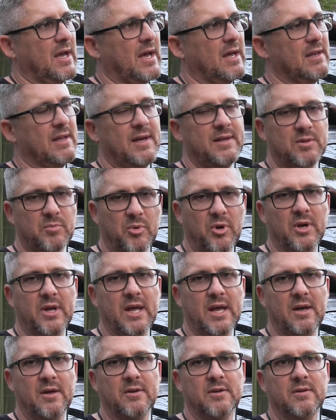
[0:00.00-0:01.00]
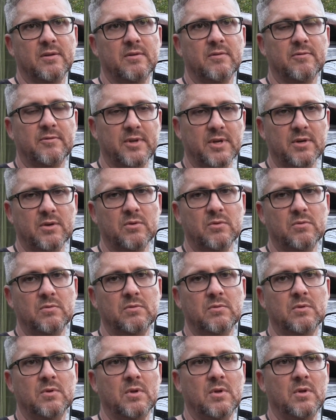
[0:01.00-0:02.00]
I like the bug out vehicle
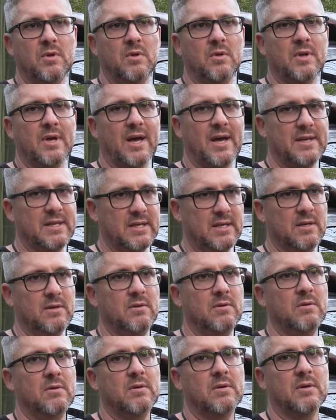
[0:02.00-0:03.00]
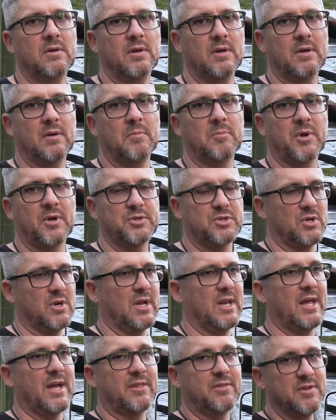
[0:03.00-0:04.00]
idea. I'm not sure
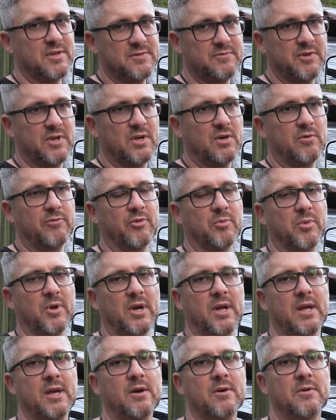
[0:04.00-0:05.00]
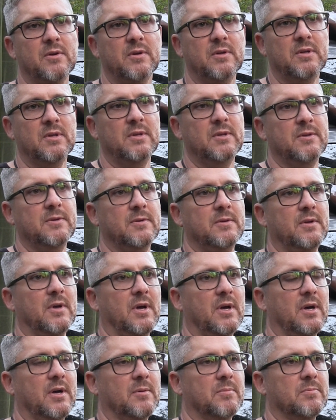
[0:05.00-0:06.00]
I like this vehicle for bug out,
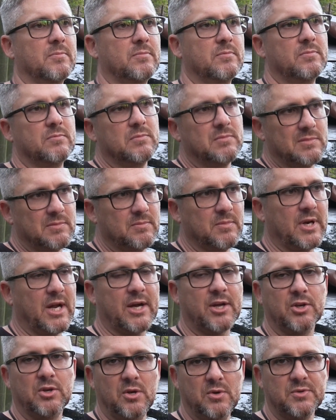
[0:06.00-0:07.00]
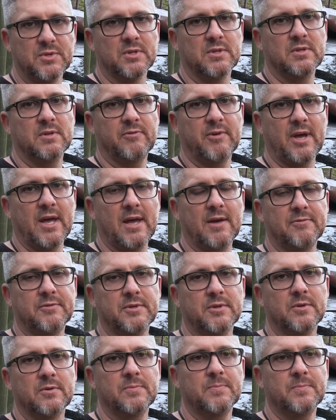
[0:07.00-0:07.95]
um, but I can use it if I have to.